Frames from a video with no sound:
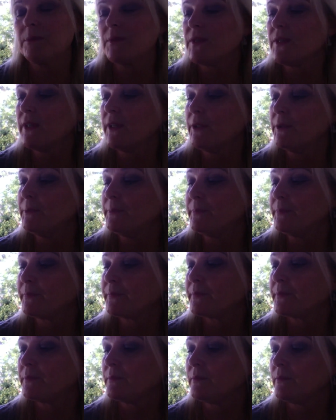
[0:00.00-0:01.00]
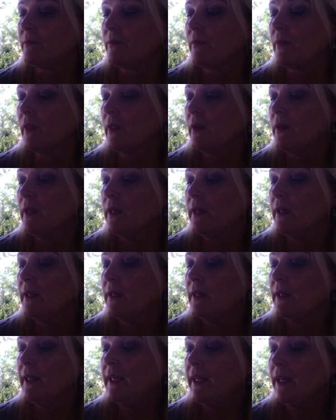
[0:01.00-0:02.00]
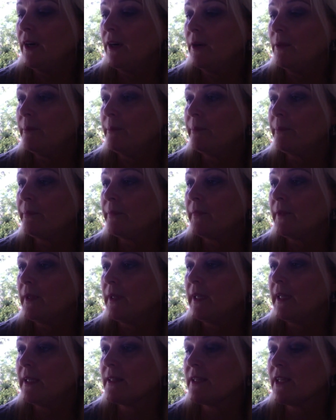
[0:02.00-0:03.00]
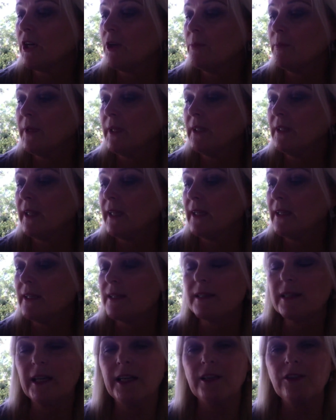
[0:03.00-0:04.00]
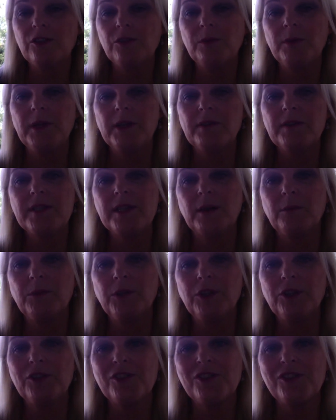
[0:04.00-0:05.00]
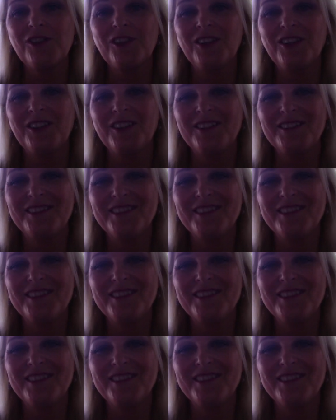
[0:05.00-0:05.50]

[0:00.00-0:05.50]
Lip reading: So, yeah, let's hope that that is going to be of some use to you,